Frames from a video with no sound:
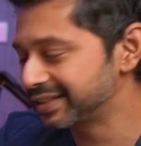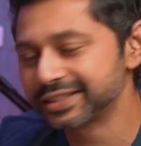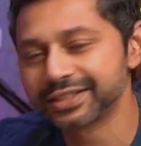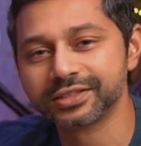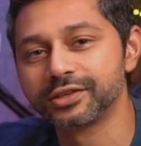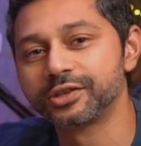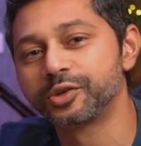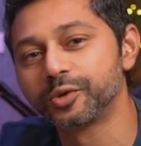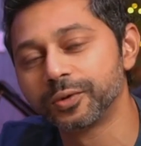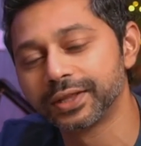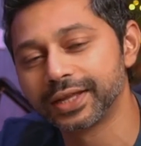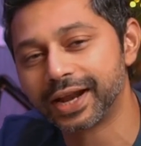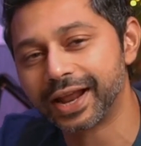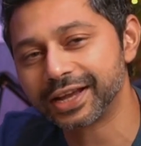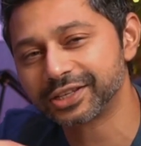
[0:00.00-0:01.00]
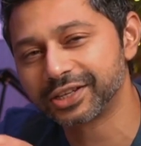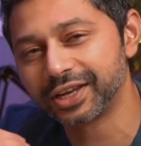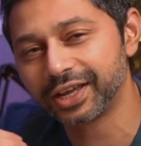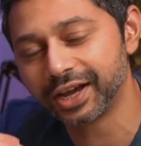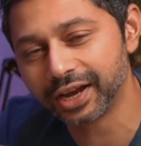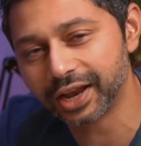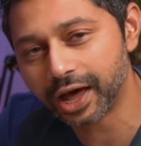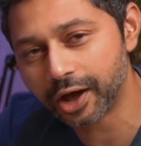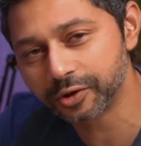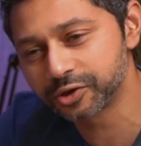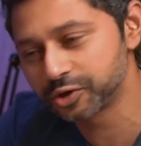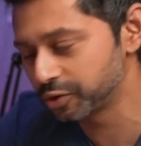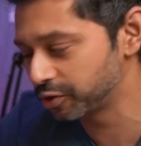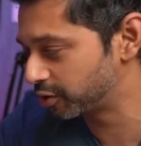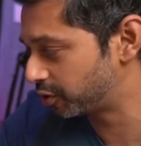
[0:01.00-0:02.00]
this is a tool that actually
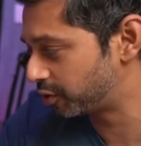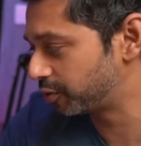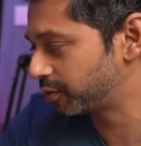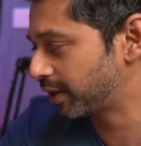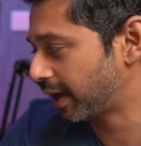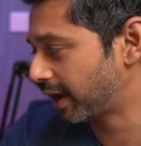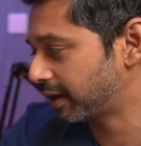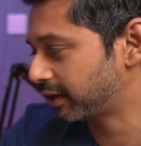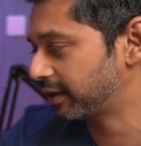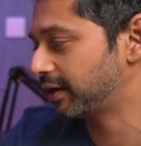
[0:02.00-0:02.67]
allows you to do that.